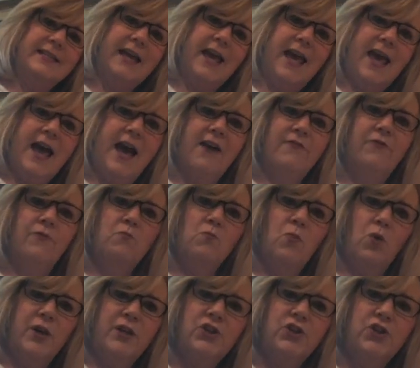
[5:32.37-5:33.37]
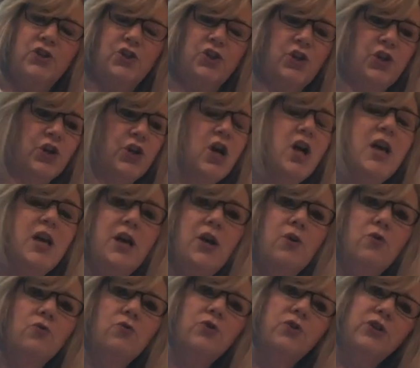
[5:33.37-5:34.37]
to have moisture
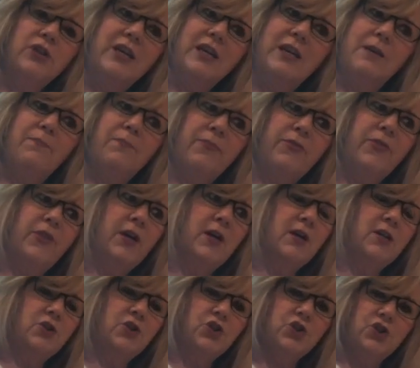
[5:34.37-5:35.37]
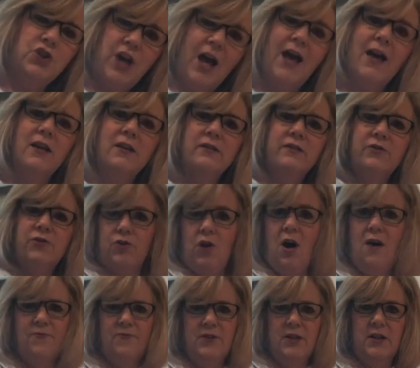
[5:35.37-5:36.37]
in order to keep the shells
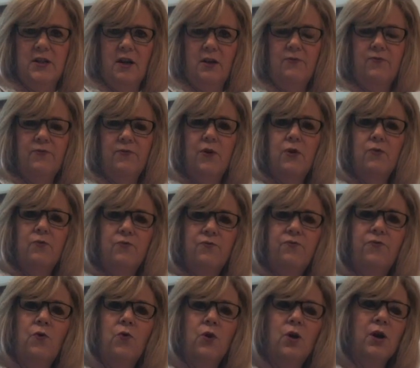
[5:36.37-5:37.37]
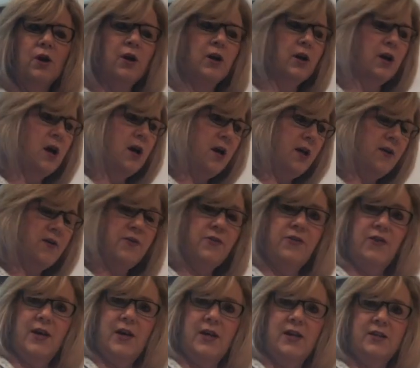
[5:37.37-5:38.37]
soft enough for
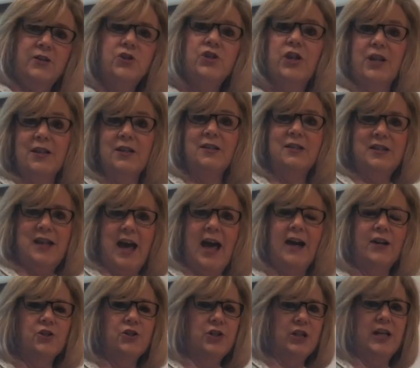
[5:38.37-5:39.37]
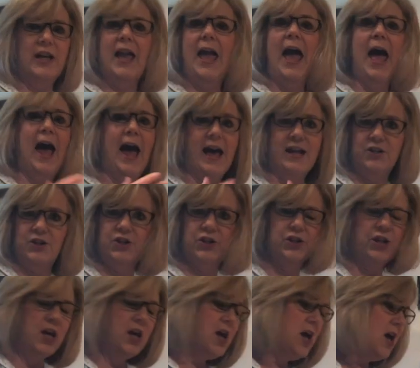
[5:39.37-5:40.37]
the chicks to actually hatch.
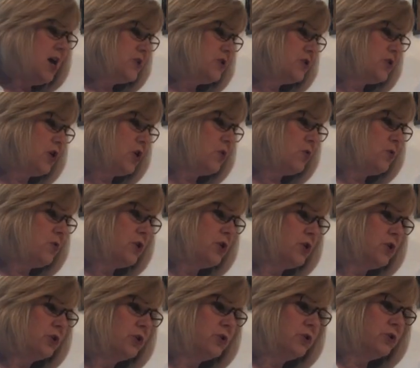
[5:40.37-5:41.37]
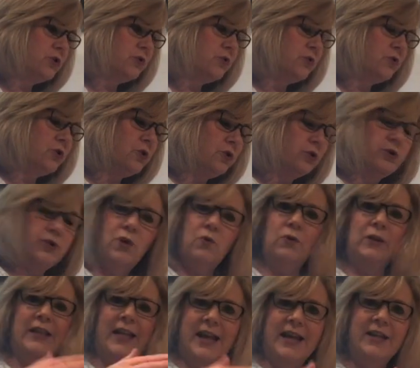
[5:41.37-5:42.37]
So you'll
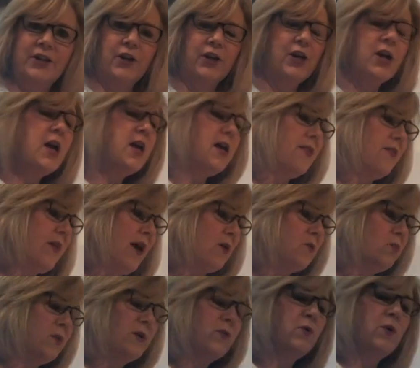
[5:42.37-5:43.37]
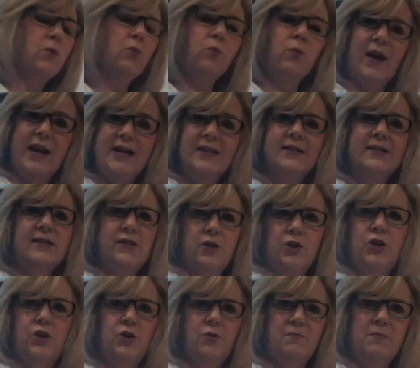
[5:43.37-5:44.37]
note later that we will raise the
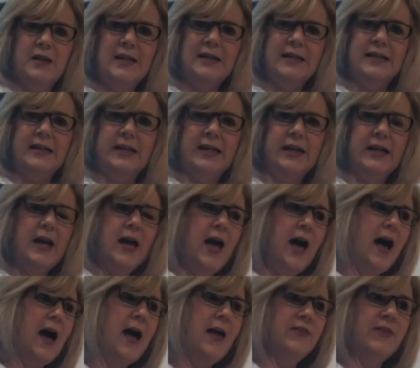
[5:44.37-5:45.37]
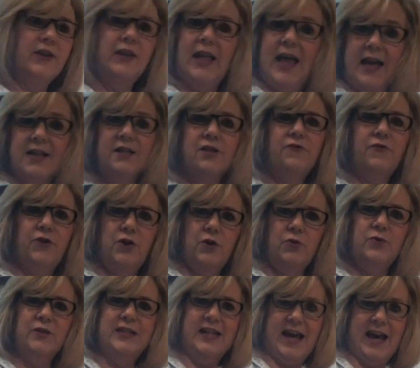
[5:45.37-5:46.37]
humidity on the last few
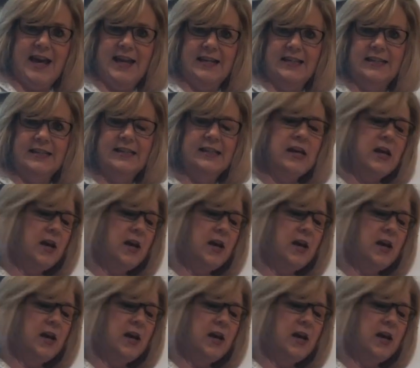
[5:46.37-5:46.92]
days